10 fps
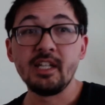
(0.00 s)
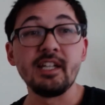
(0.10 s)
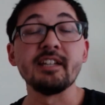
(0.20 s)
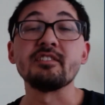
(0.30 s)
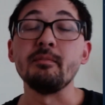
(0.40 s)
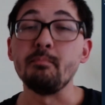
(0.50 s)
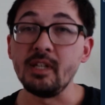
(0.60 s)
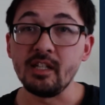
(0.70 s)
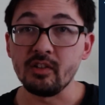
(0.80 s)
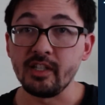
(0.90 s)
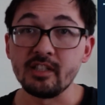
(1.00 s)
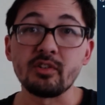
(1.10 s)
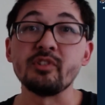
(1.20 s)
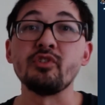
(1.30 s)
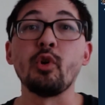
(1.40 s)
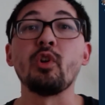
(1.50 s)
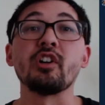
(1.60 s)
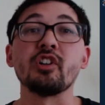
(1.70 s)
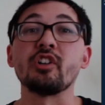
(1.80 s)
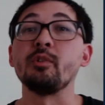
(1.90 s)
He gets it immediately, so he's no
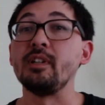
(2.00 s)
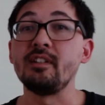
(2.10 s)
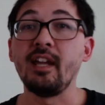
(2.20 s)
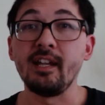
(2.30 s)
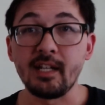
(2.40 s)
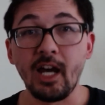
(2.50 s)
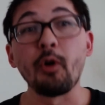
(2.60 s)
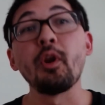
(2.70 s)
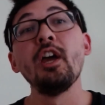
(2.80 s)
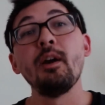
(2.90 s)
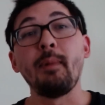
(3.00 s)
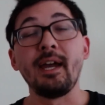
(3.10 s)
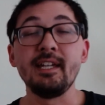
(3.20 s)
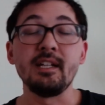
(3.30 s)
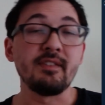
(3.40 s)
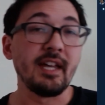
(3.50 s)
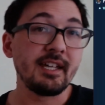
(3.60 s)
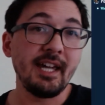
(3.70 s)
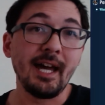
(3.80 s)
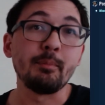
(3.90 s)
longer going to be taken out by hitting that
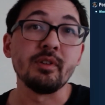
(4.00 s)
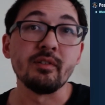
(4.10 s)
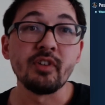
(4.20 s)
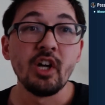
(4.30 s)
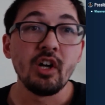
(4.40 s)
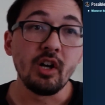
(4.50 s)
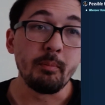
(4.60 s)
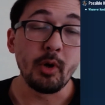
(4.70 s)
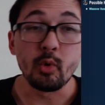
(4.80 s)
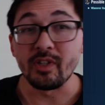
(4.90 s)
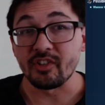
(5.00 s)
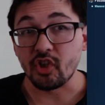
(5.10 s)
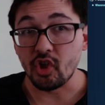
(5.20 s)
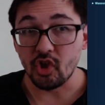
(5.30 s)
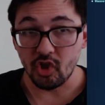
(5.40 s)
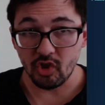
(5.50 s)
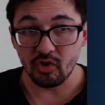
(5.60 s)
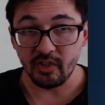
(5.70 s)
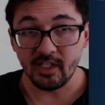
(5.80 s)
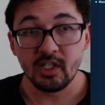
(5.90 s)
captive opponent early.